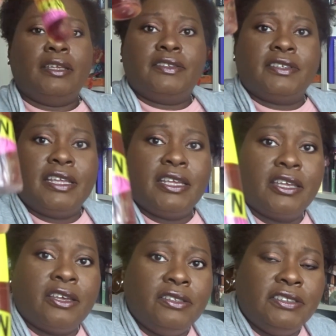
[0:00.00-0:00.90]
So there you
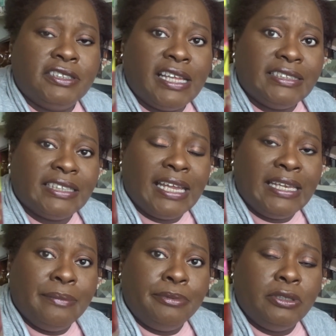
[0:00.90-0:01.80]
go. So that's a
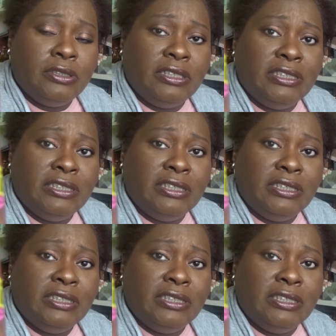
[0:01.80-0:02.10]
lip oil,